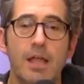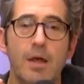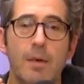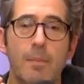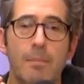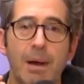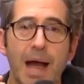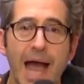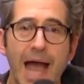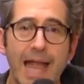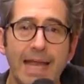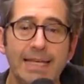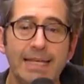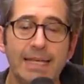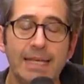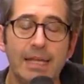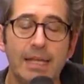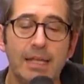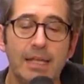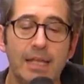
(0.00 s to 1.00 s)

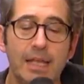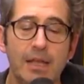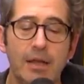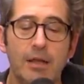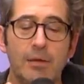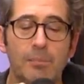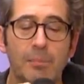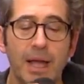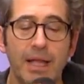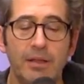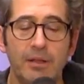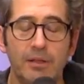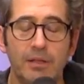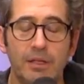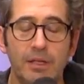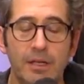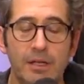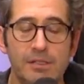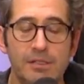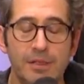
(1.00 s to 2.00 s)
Biden, this, here, Michael.
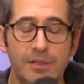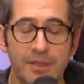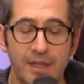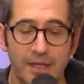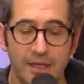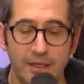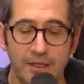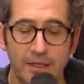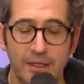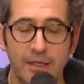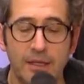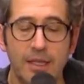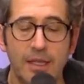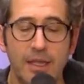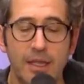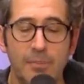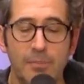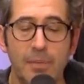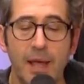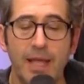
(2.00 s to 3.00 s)
Here's the thing.
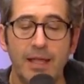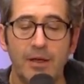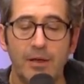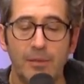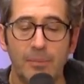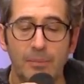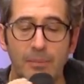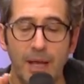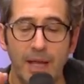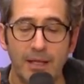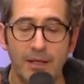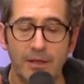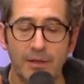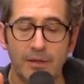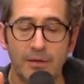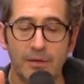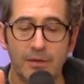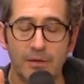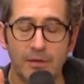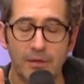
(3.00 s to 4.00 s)
here, Michael, Michael.
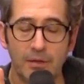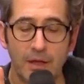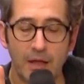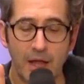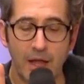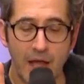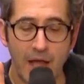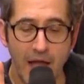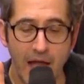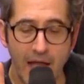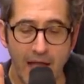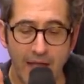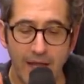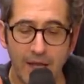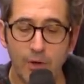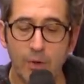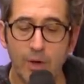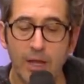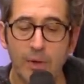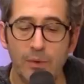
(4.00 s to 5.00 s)
So I
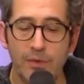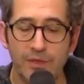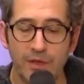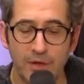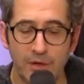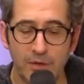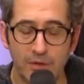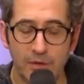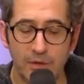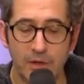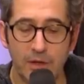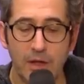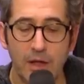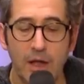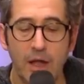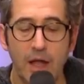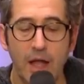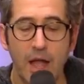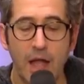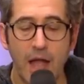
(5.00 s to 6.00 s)
agree with you. It doesn't
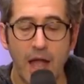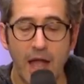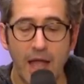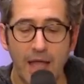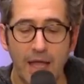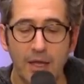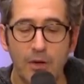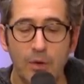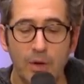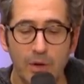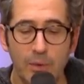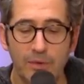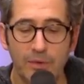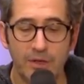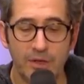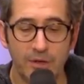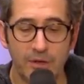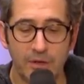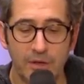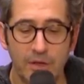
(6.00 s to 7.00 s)
matter. I agree with
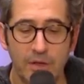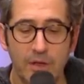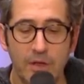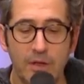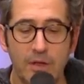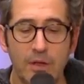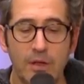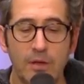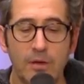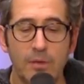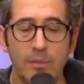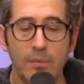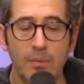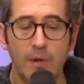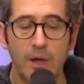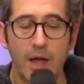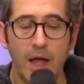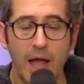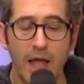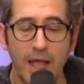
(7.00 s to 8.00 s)
Just you. Get him the pool.
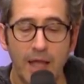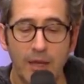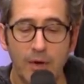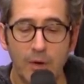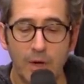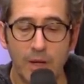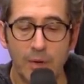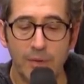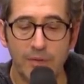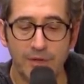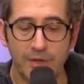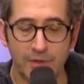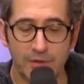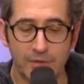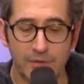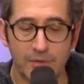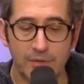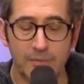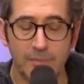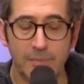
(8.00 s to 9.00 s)
I agree with you,
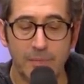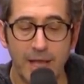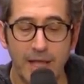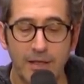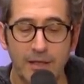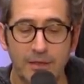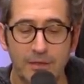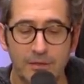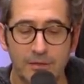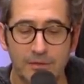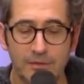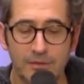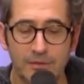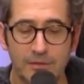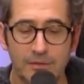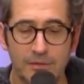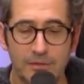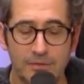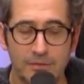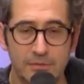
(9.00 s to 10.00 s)
Michael.
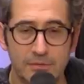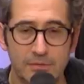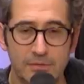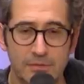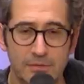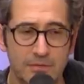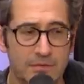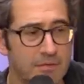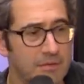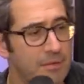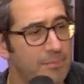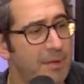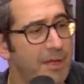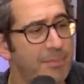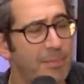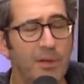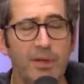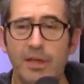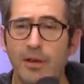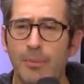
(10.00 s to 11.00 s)
Against him. Do he
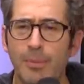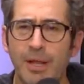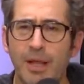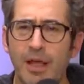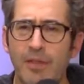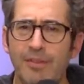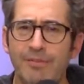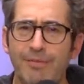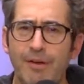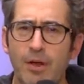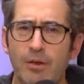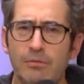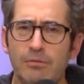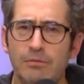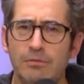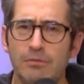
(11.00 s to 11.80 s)
people hear me on the phone?